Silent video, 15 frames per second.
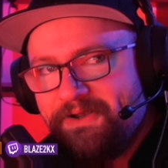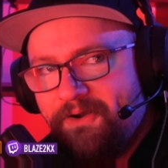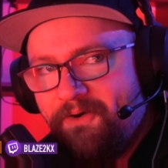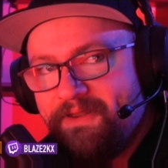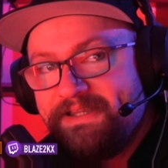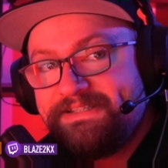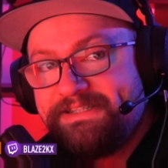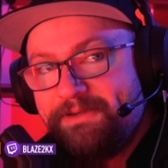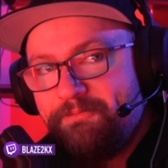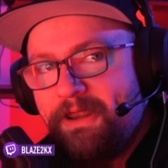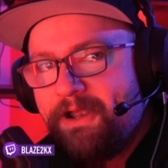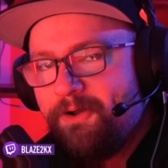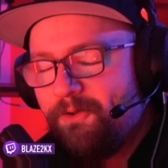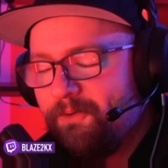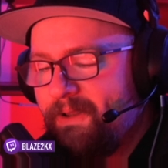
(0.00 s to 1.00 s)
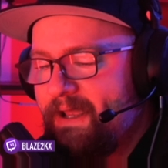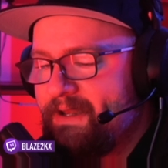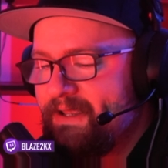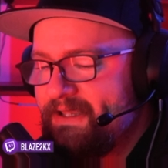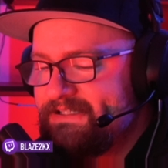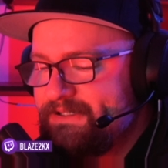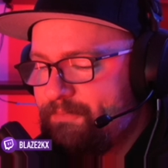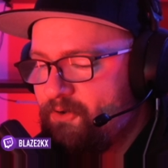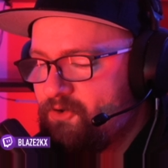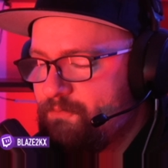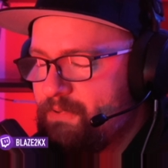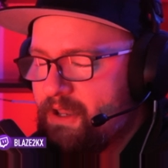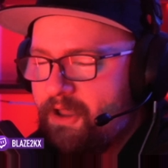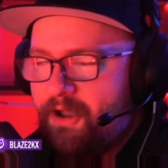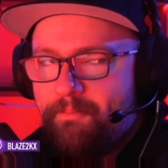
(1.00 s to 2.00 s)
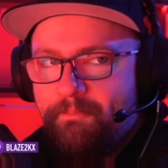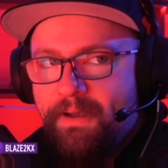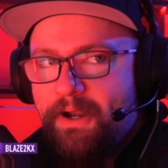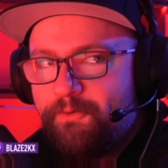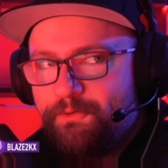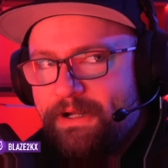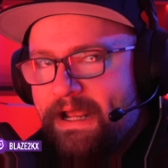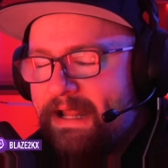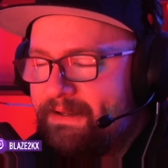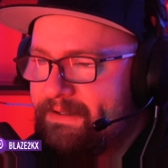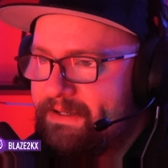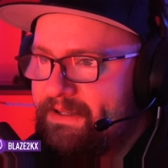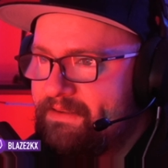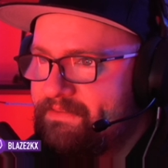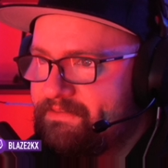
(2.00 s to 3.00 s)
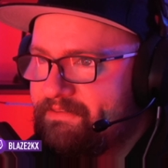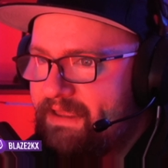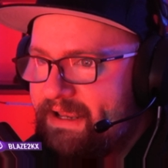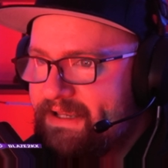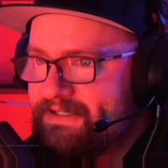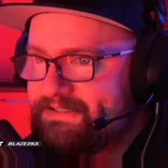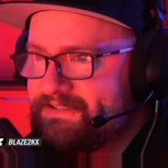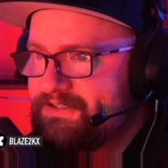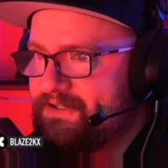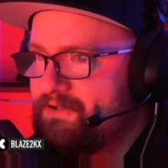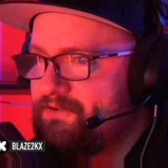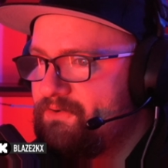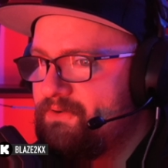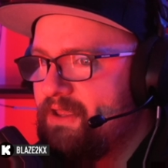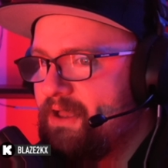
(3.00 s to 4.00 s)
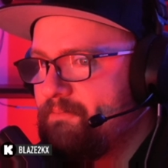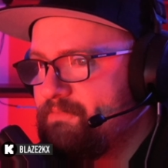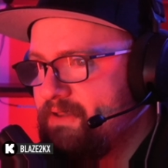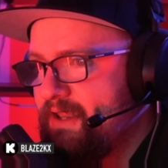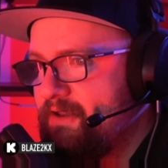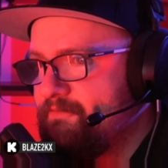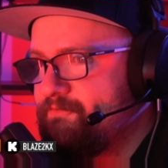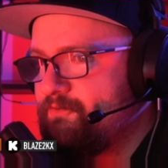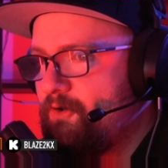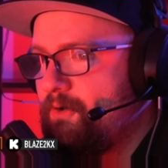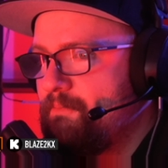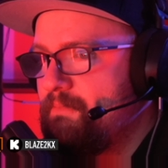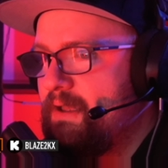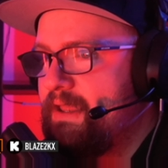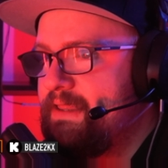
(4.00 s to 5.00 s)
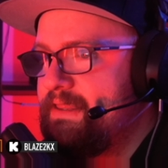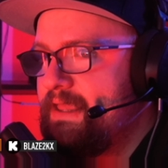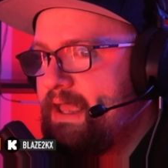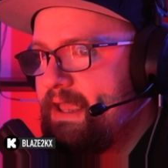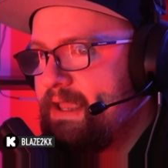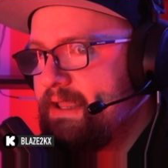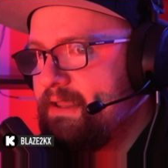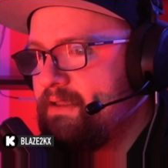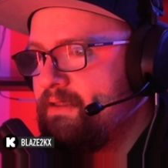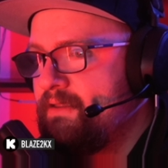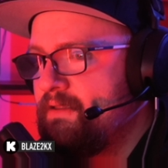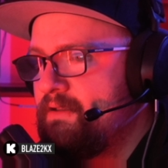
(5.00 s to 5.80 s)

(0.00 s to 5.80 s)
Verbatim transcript: on the Steam Deck OLED is about to become a reality thanks to the update from Yang,